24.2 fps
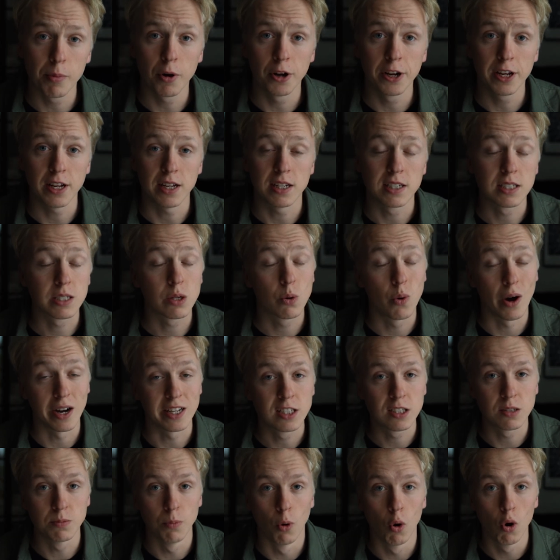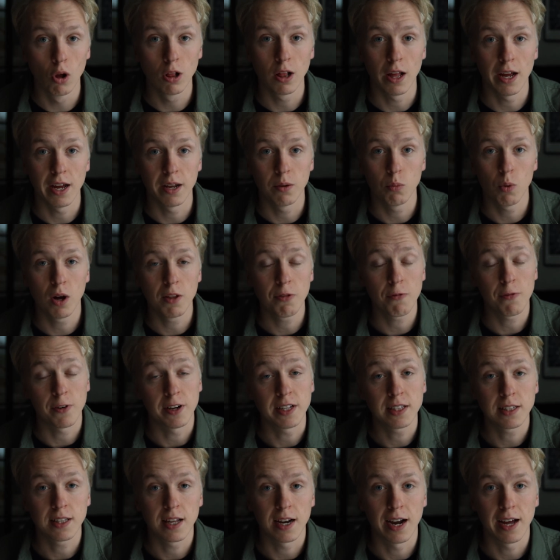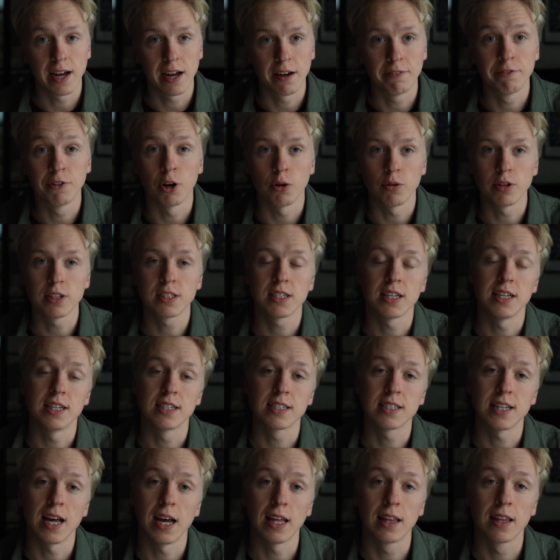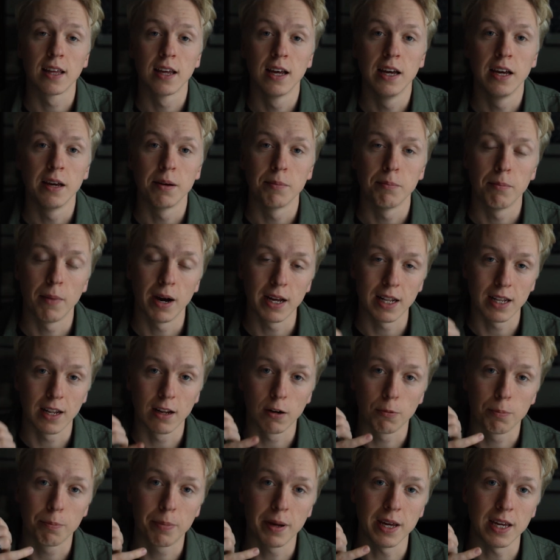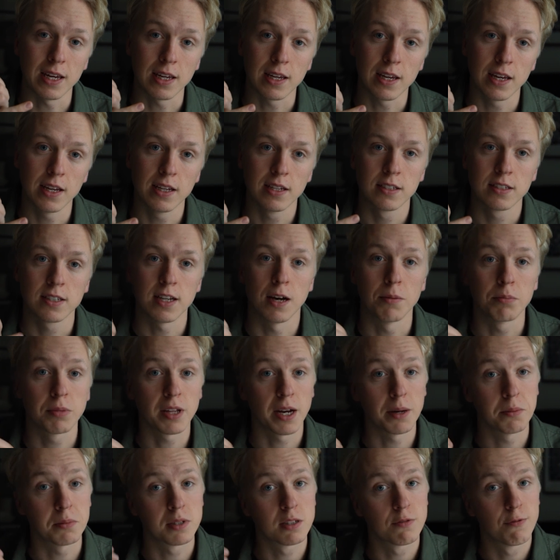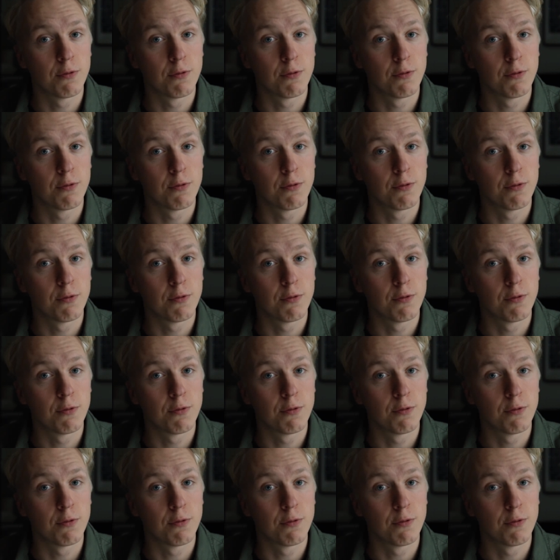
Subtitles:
body is quite small, and one thing that I have noticed is that my little pinky sometimes